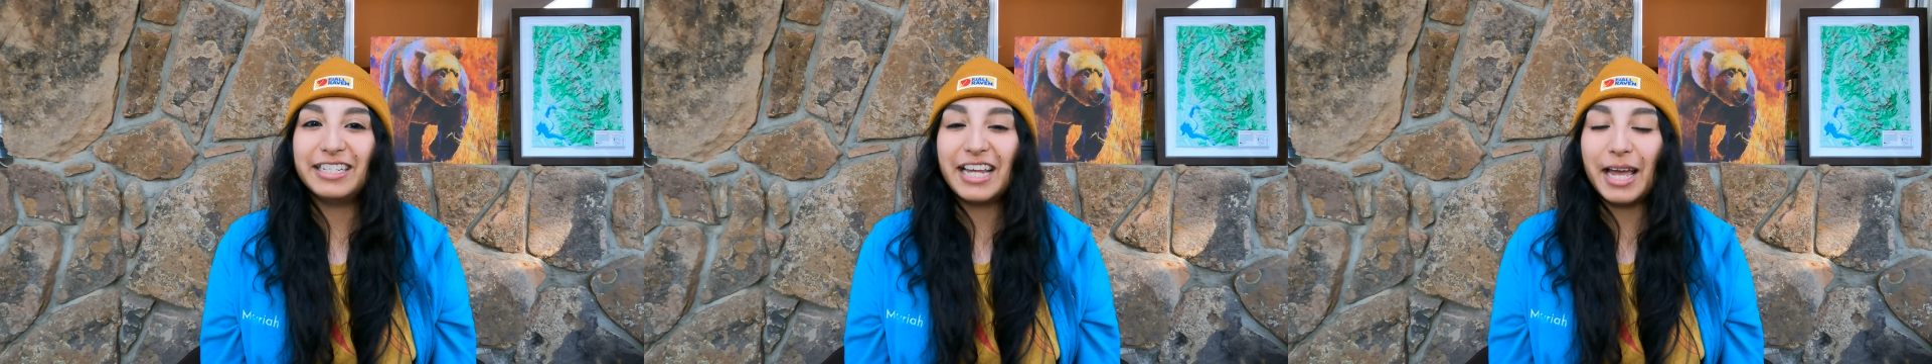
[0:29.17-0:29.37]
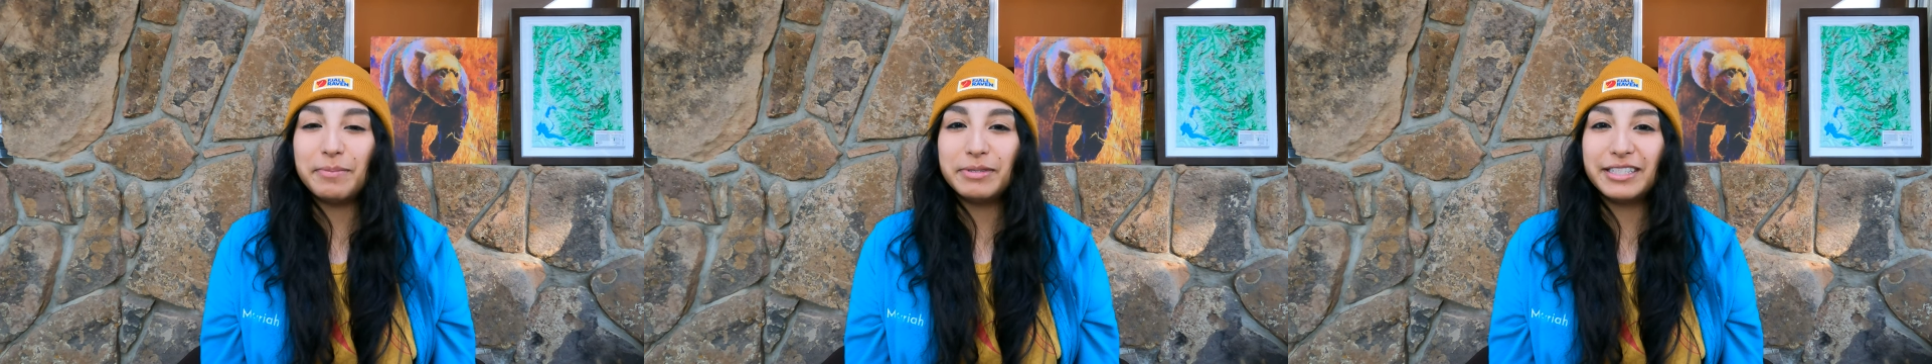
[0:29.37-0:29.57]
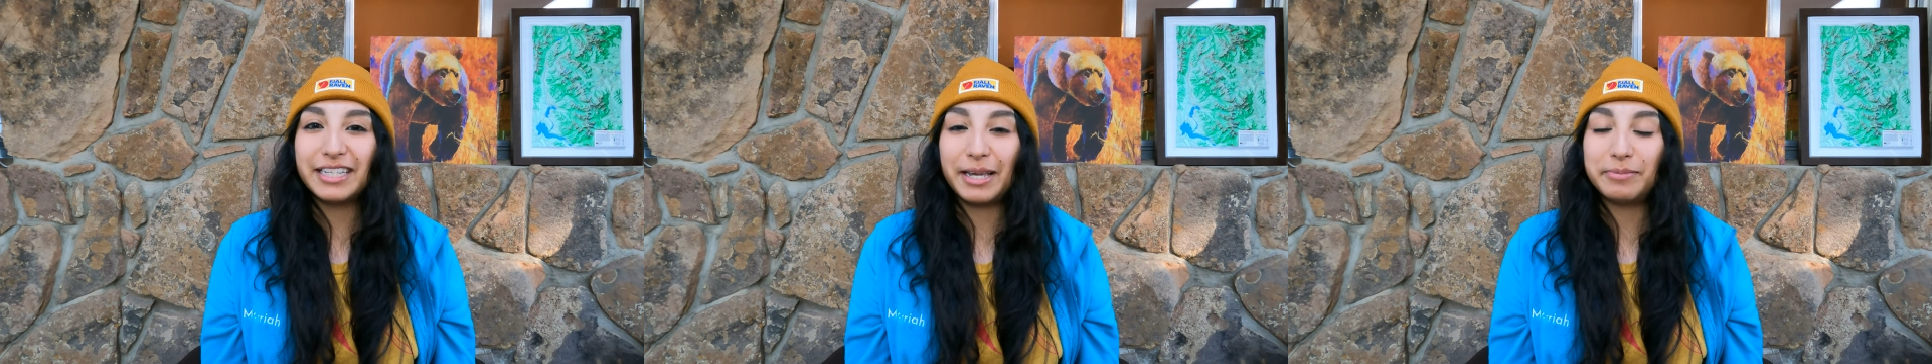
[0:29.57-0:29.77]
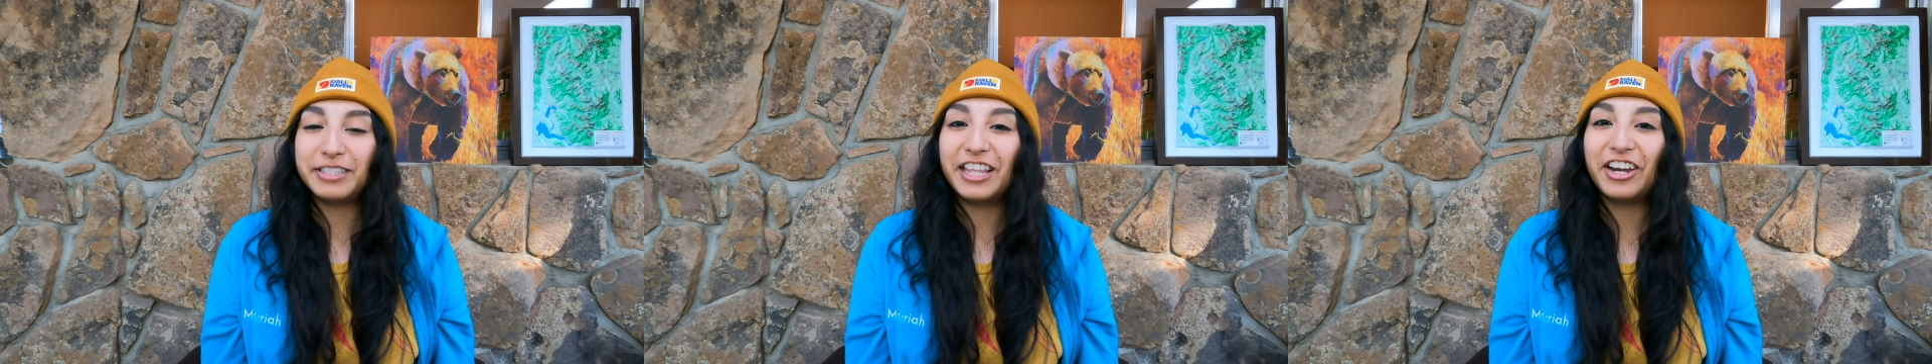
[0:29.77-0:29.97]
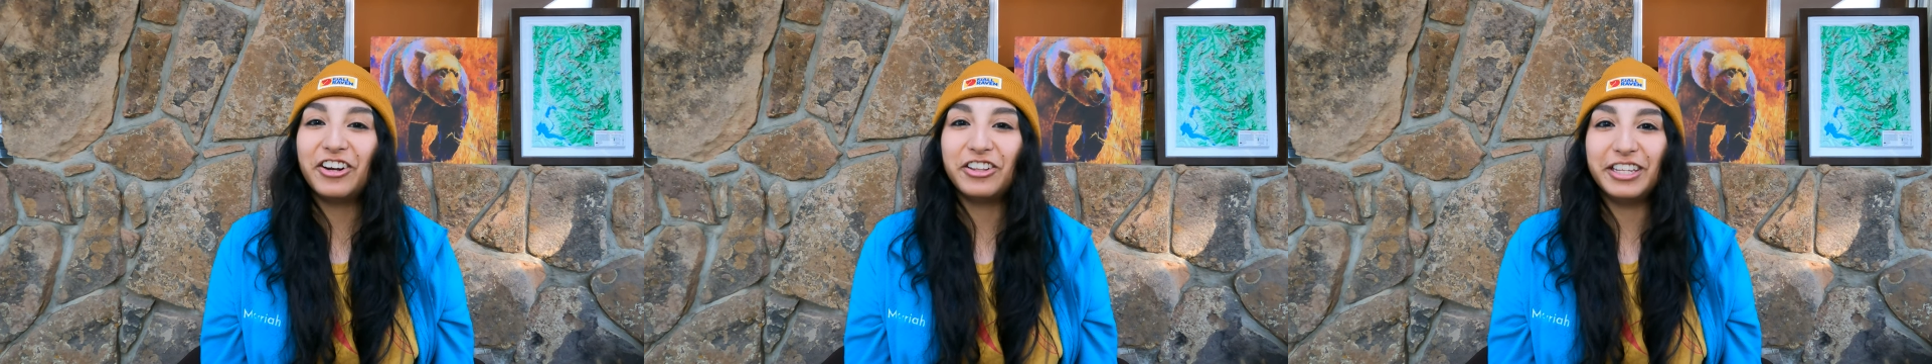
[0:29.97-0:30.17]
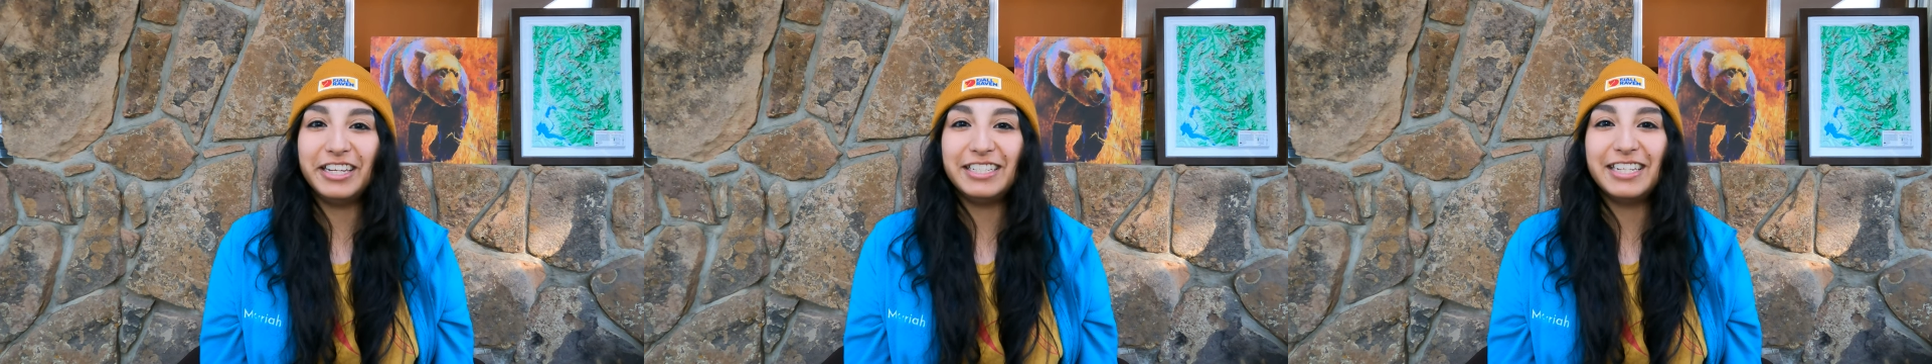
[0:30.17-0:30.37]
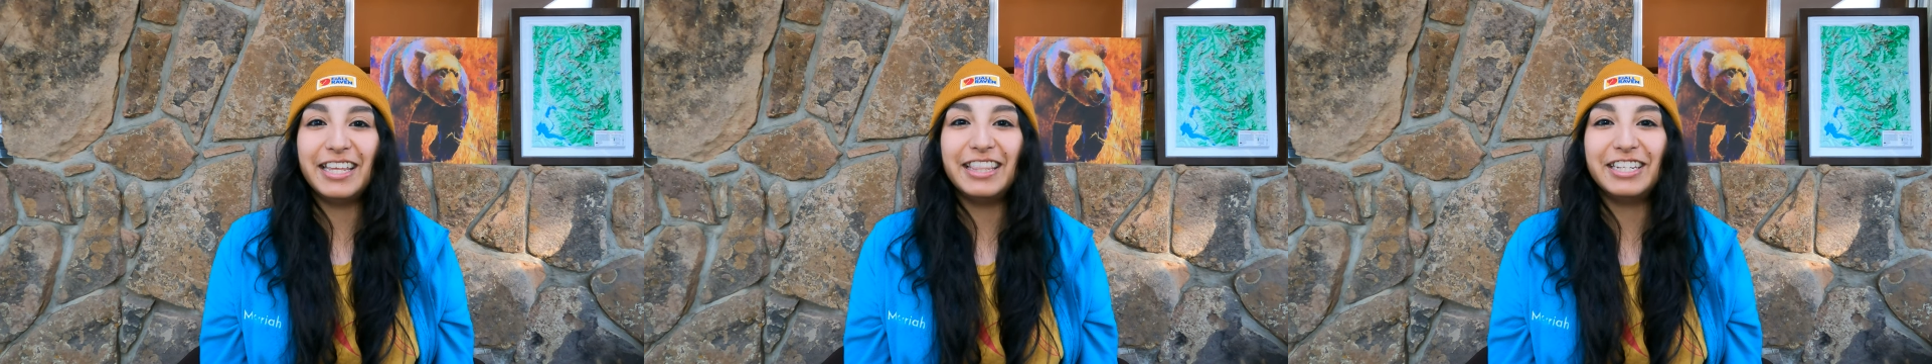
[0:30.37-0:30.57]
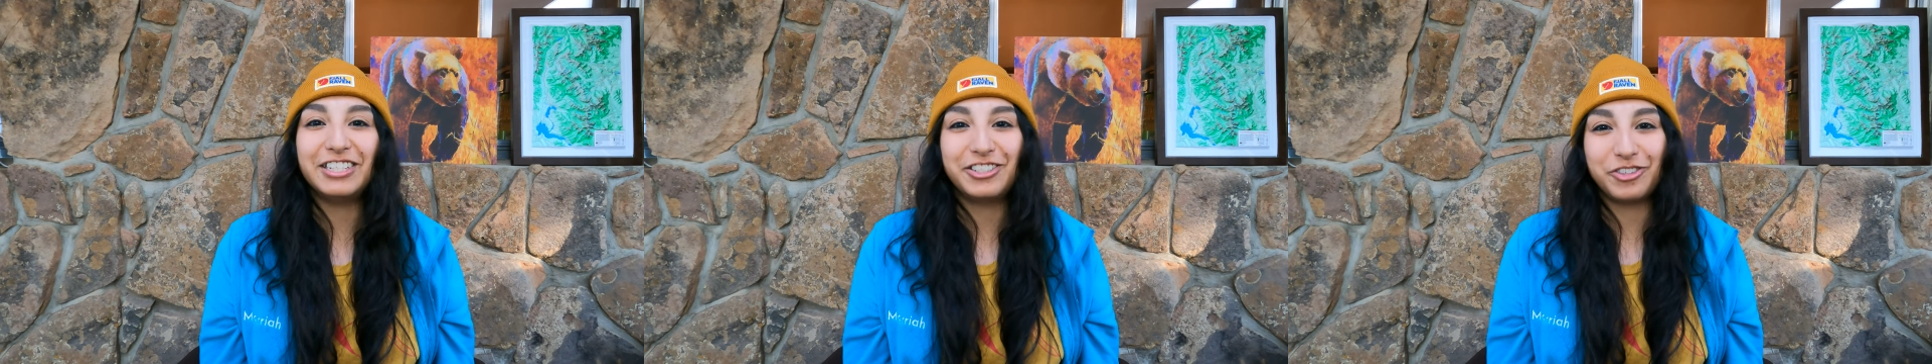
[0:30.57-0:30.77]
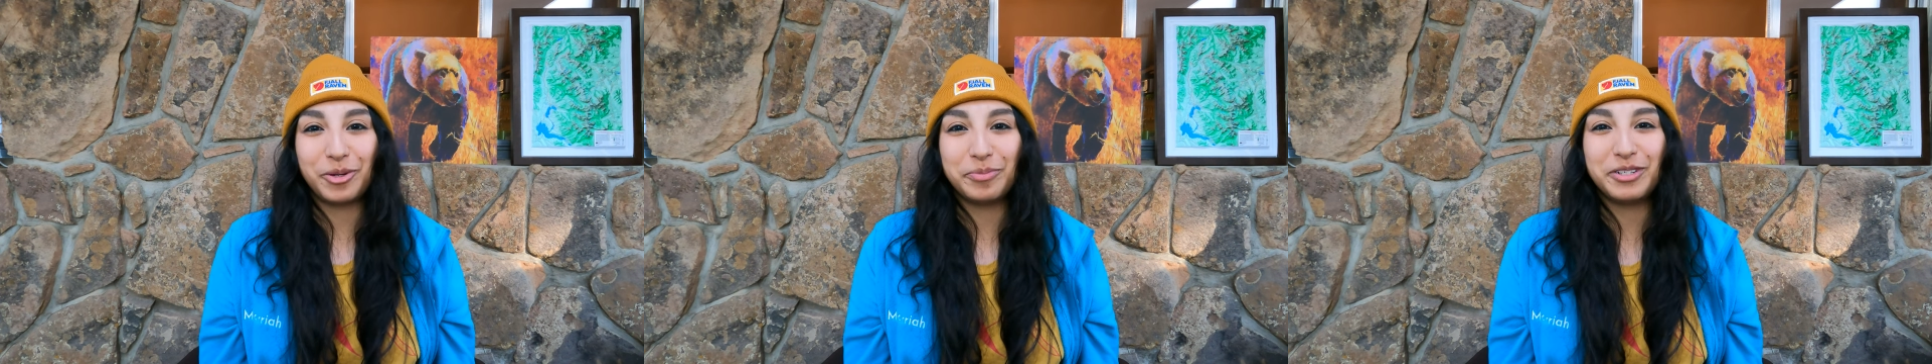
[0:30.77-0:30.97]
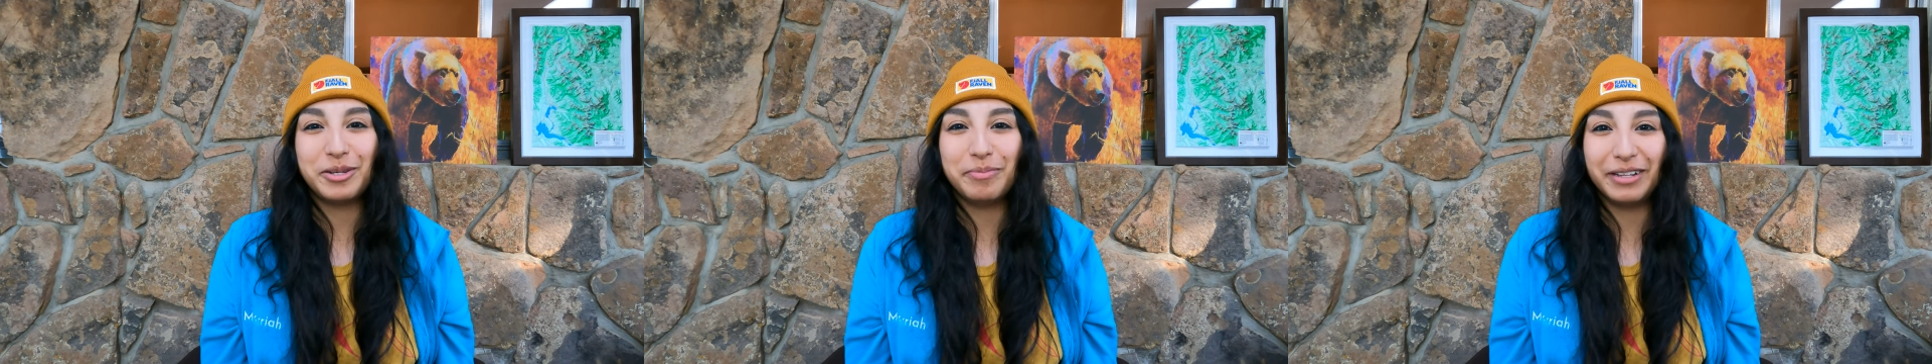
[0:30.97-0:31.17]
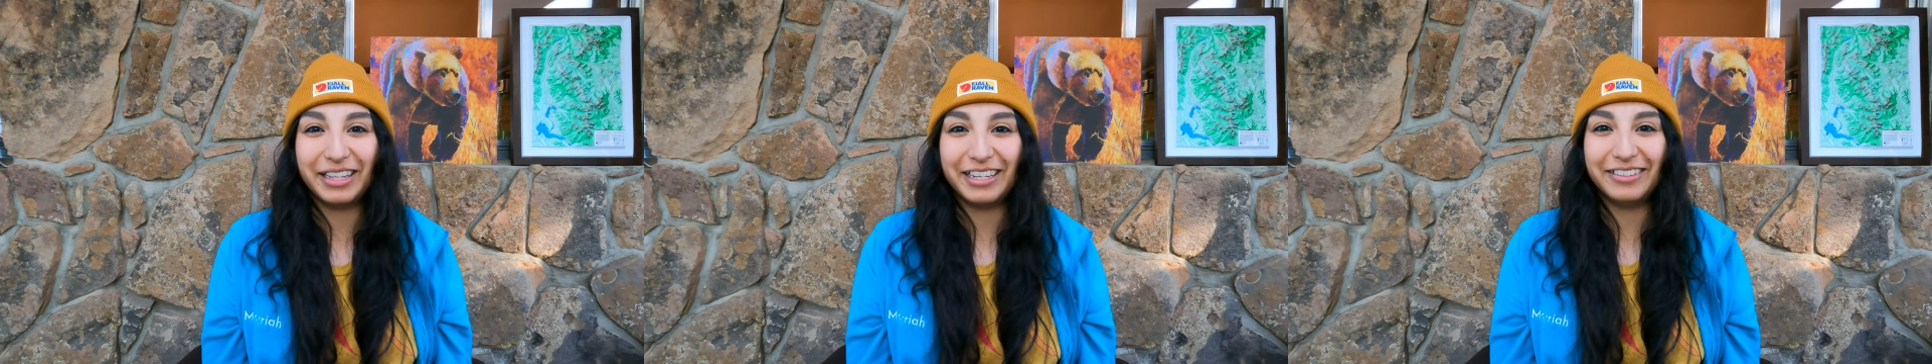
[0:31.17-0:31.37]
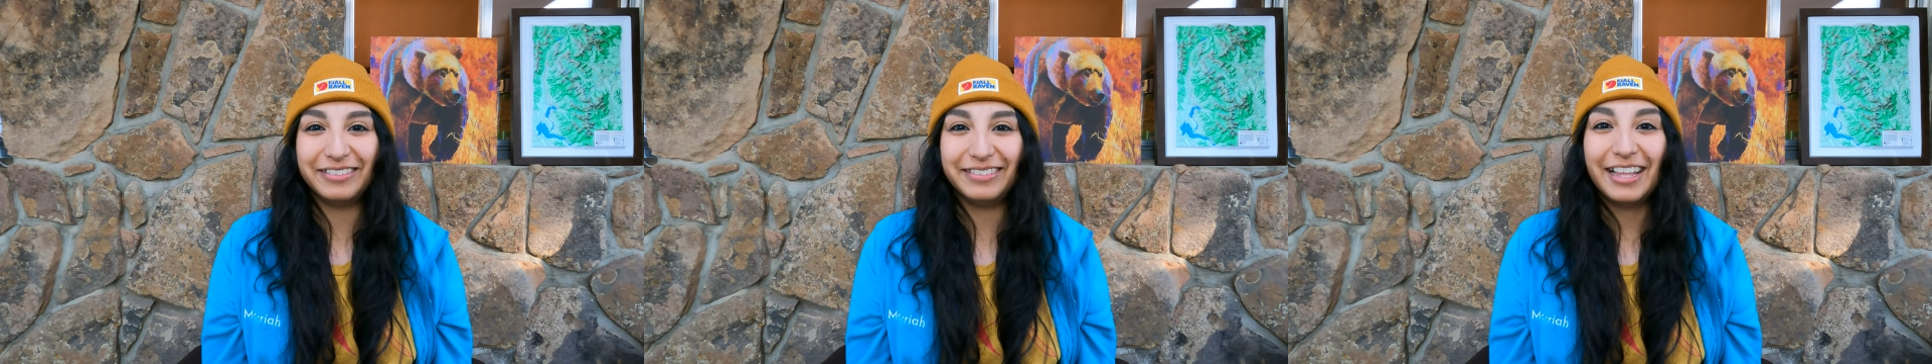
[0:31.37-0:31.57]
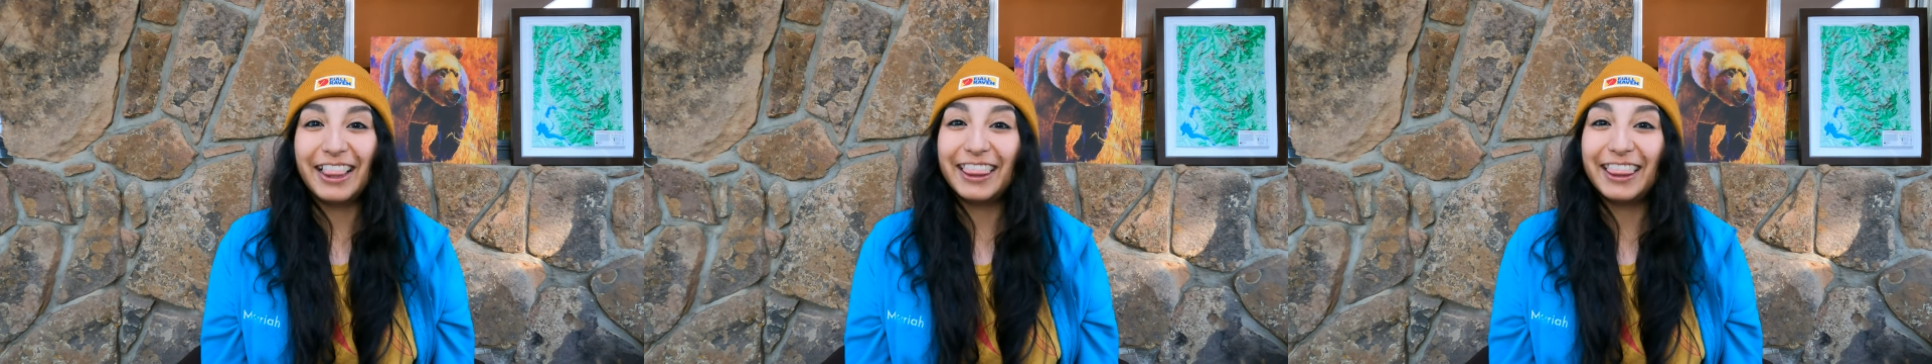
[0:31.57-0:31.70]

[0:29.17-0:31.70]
the timestamps that are linked in the description below.